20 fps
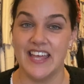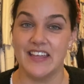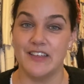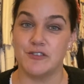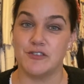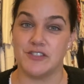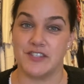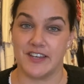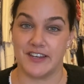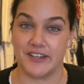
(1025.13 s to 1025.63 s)

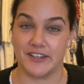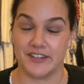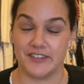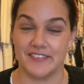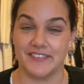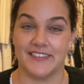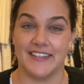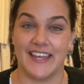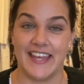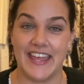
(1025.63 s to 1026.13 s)
So
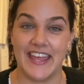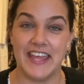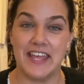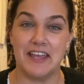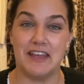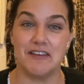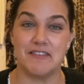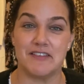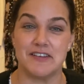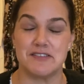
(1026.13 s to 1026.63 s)

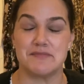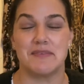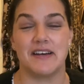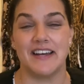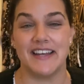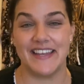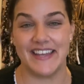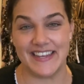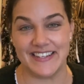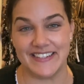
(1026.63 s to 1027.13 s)
here is
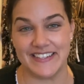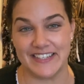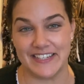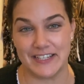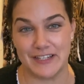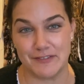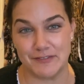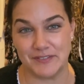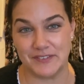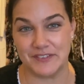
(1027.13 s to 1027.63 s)
my
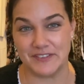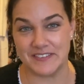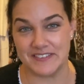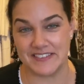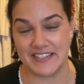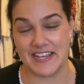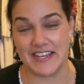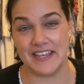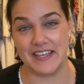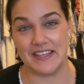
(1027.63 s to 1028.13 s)
etiquette for
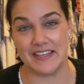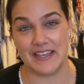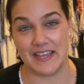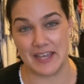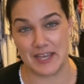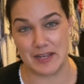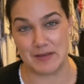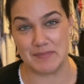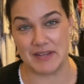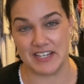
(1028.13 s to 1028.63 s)
taking your
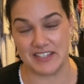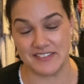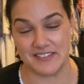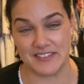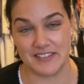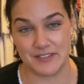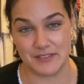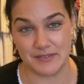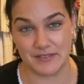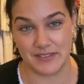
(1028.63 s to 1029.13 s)
handbag to
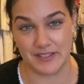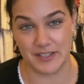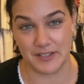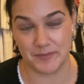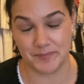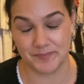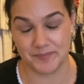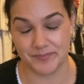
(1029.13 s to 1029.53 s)
the toilet.